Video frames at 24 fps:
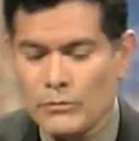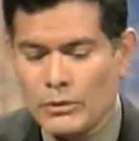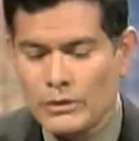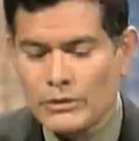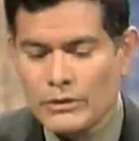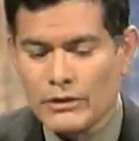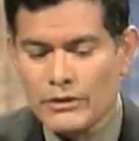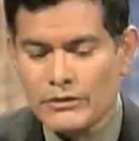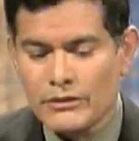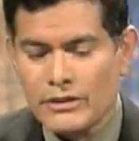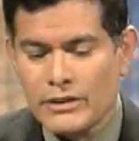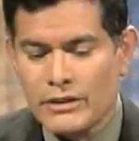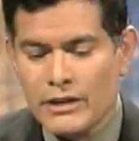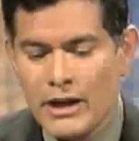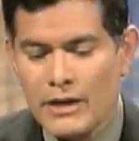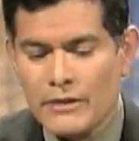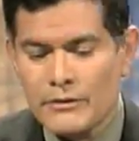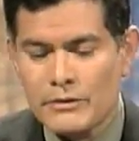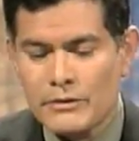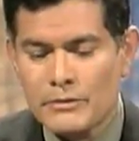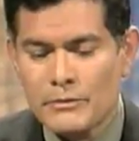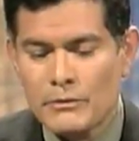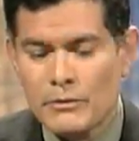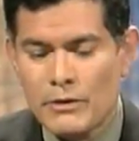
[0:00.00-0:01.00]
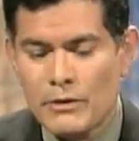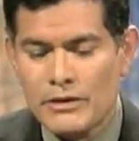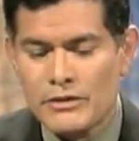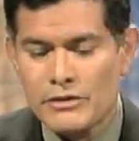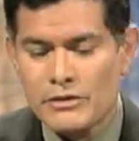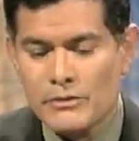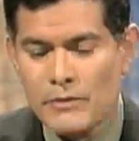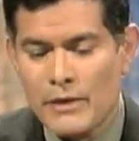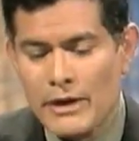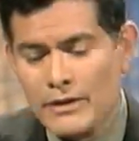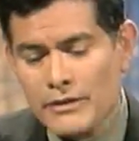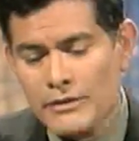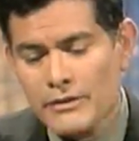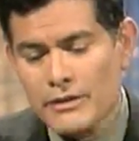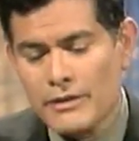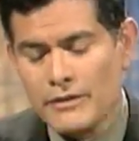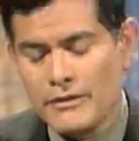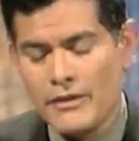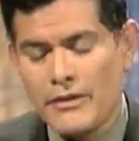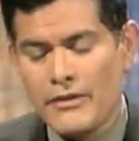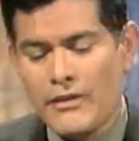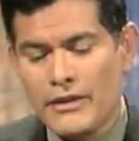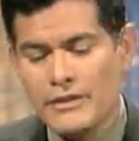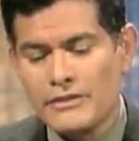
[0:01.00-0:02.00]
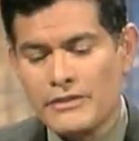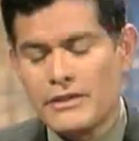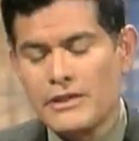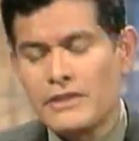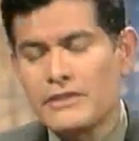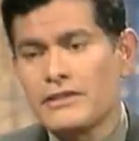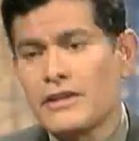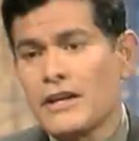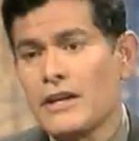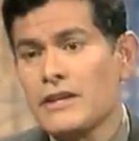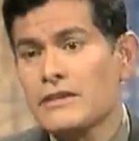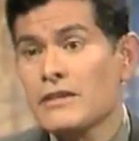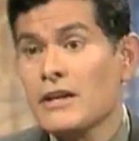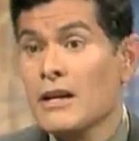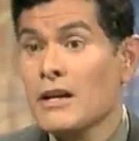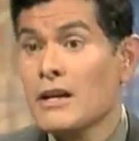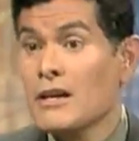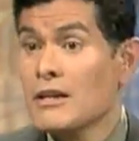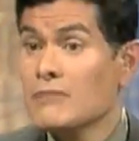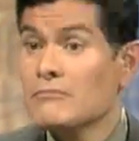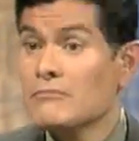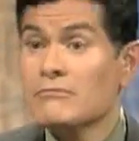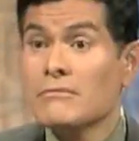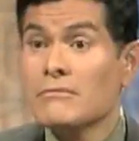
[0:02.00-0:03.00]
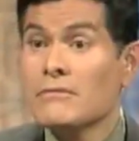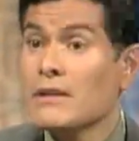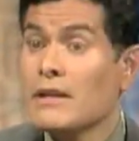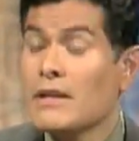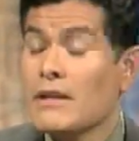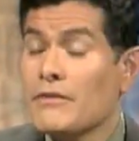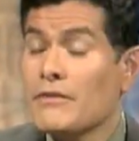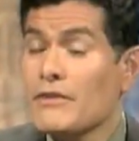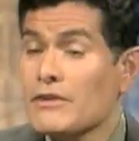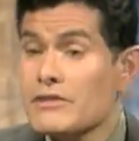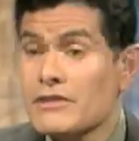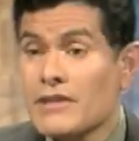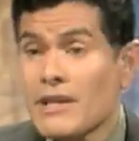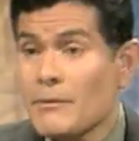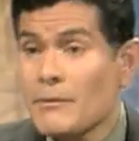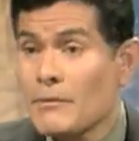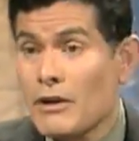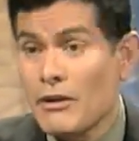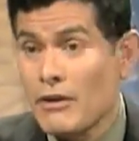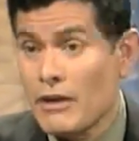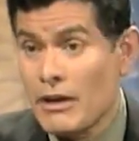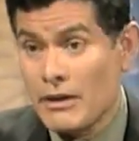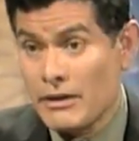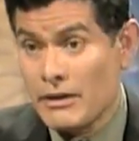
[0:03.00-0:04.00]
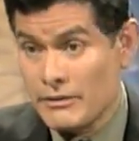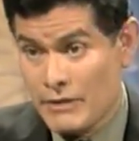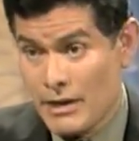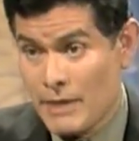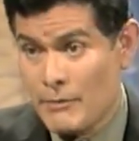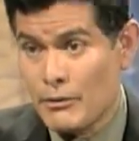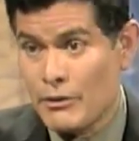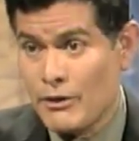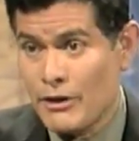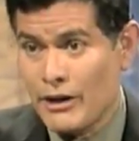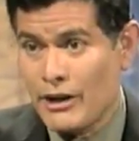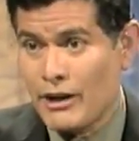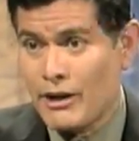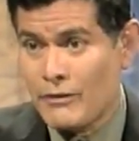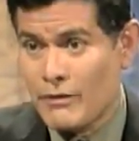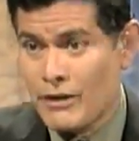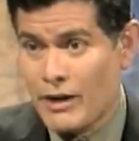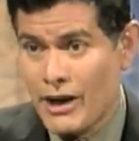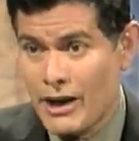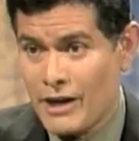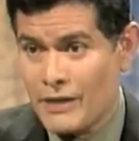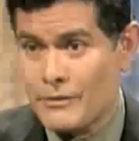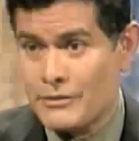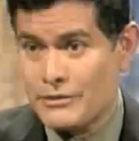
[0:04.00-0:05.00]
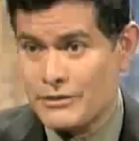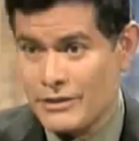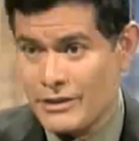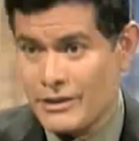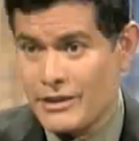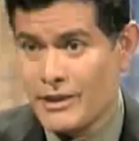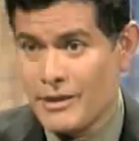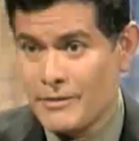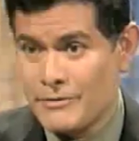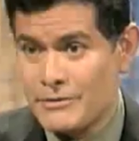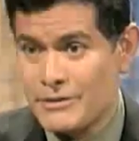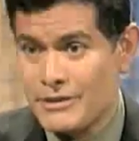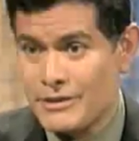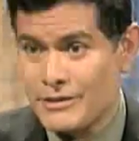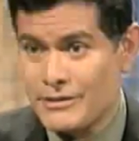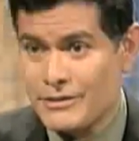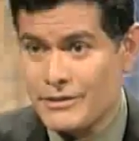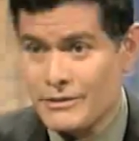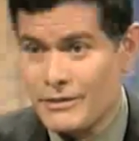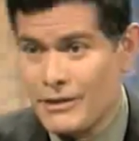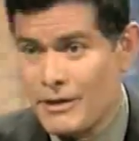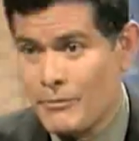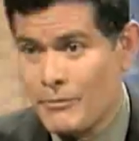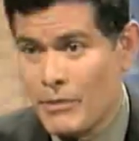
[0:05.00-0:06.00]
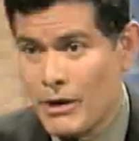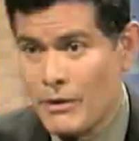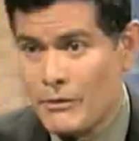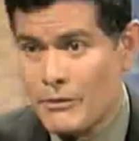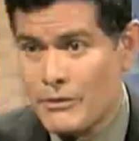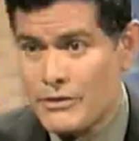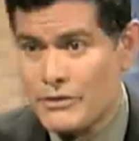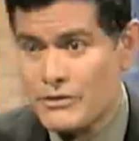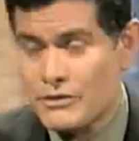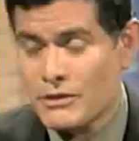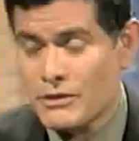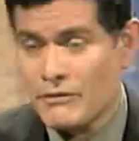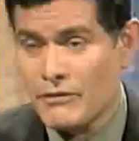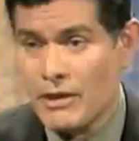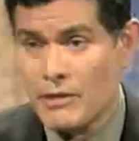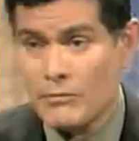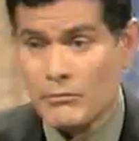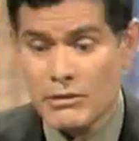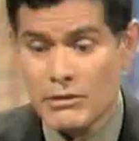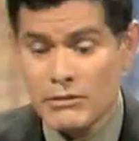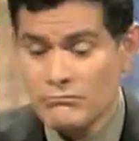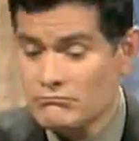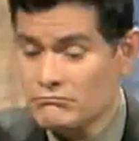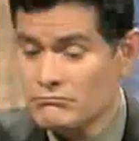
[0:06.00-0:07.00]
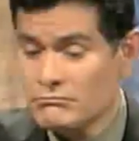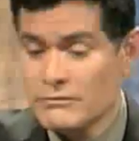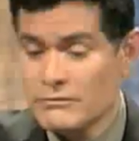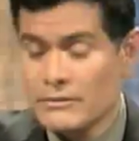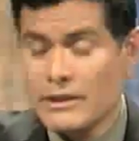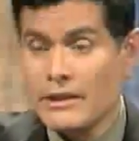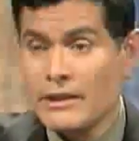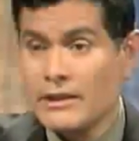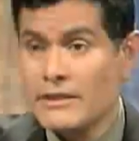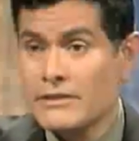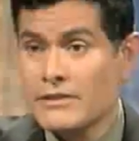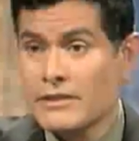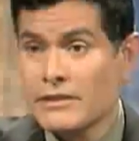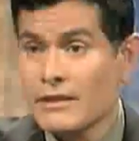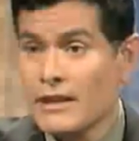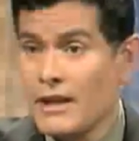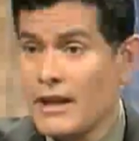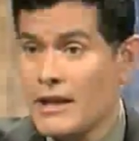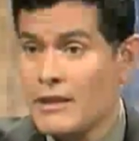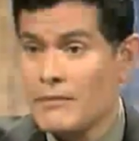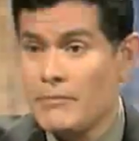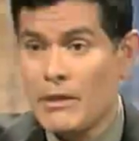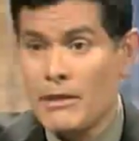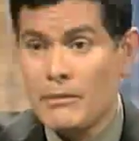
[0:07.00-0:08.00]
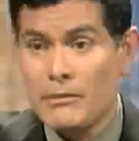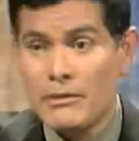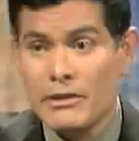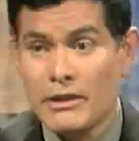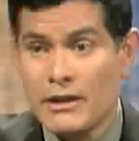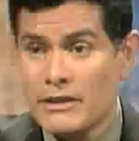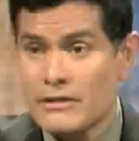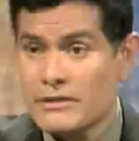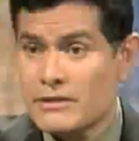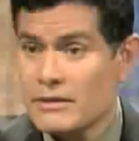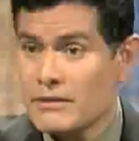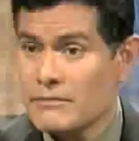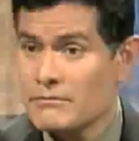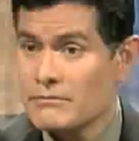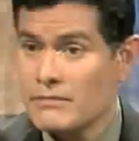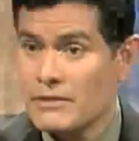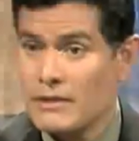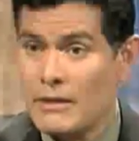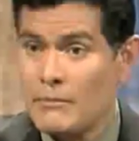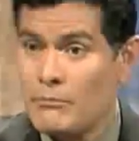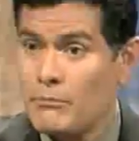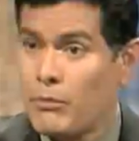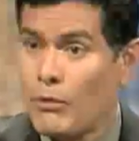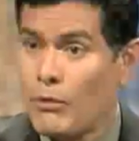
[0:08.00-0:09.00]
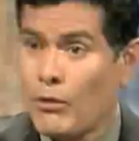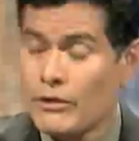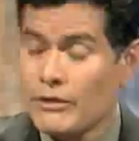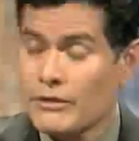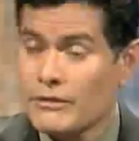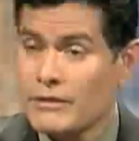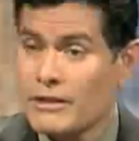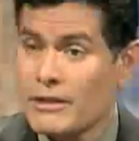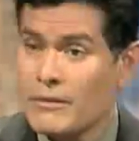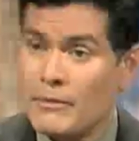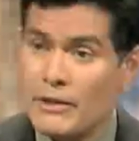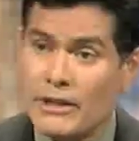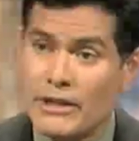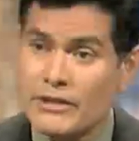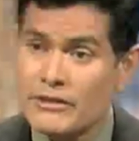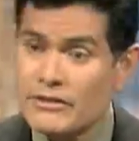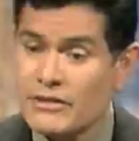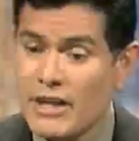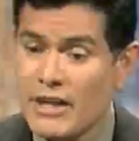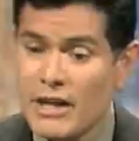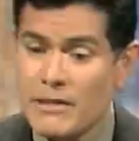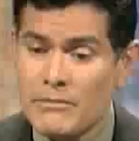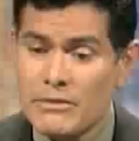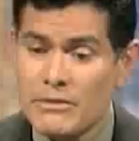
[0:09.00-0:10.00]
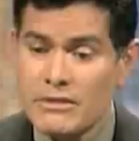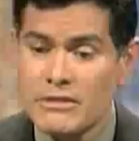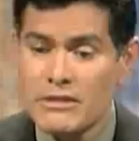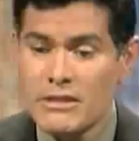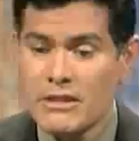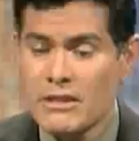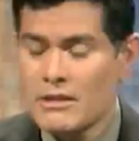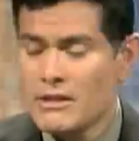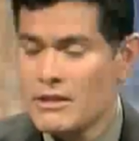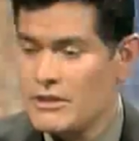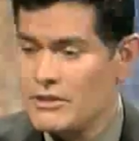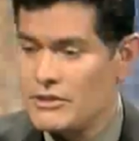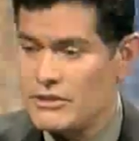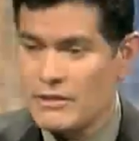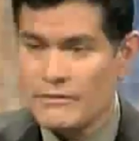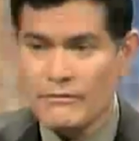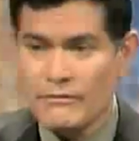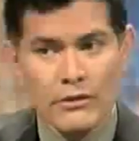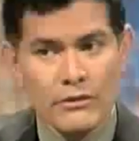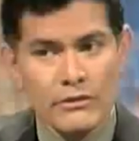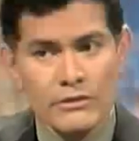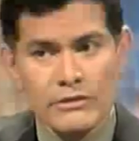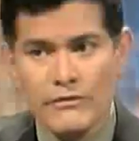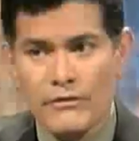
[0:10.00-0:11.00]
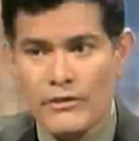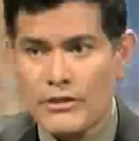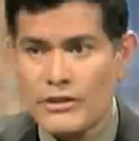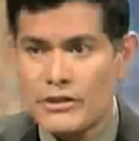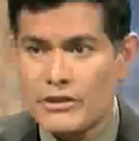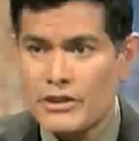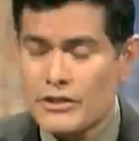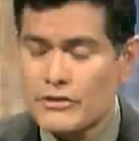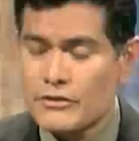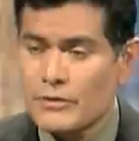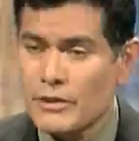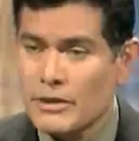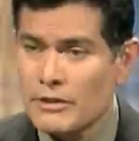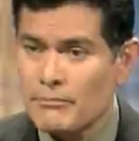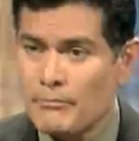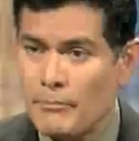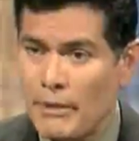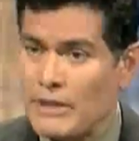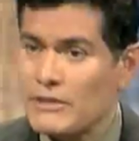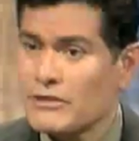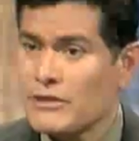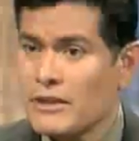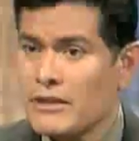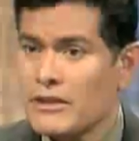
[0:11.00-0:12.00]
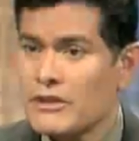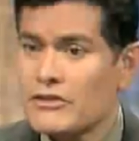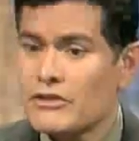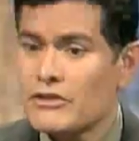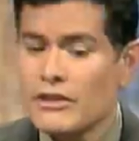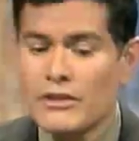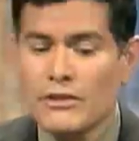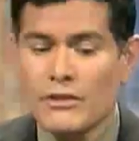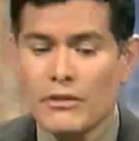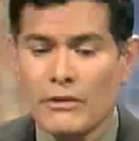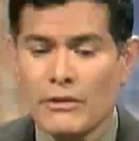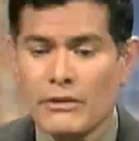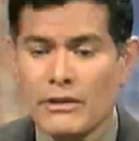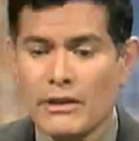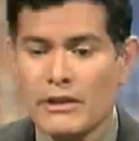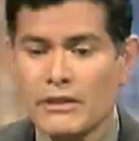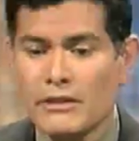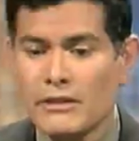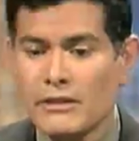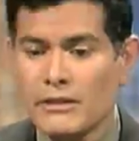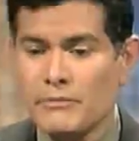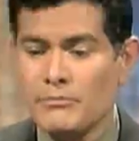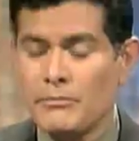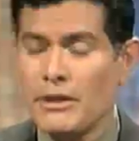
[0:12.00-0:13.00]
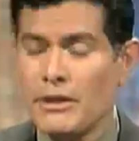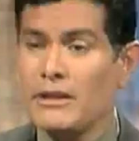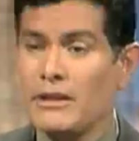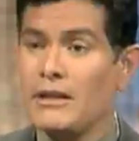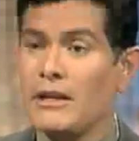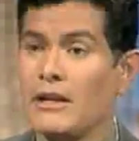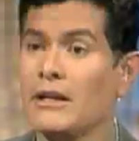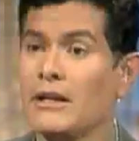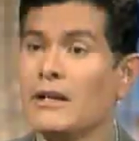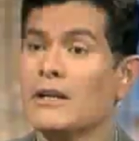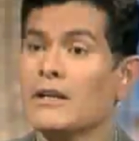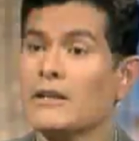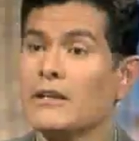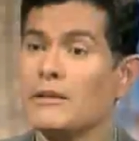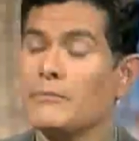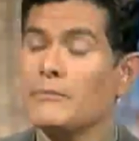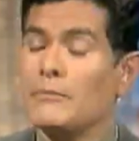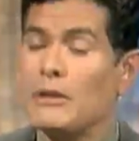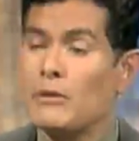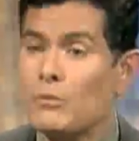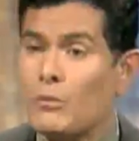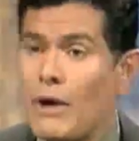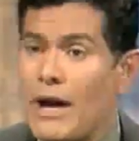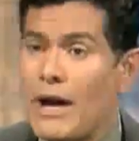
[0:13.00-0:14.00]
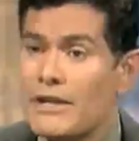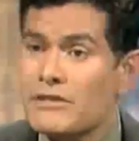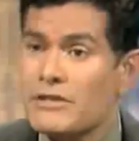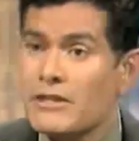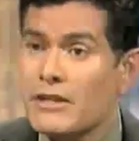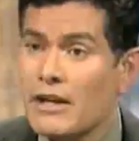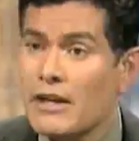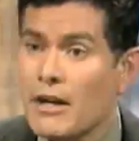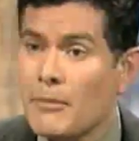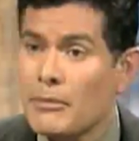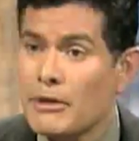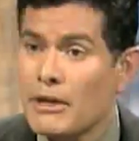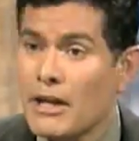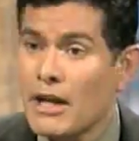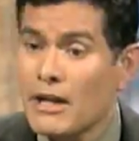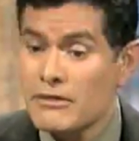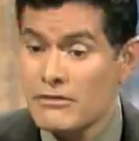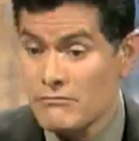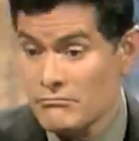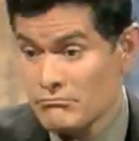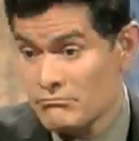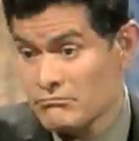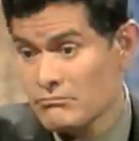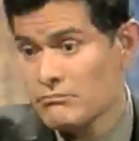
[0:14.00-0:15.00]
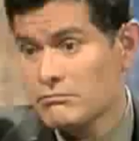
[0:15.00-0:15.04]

one looks at Congressman Rush's record and the things that he says, if there's a Democratic Congress that comes into power this November, he's in line maybe to get some important committee assignments. His influence for the district, based on his seniority, could be ratcheted up a notch.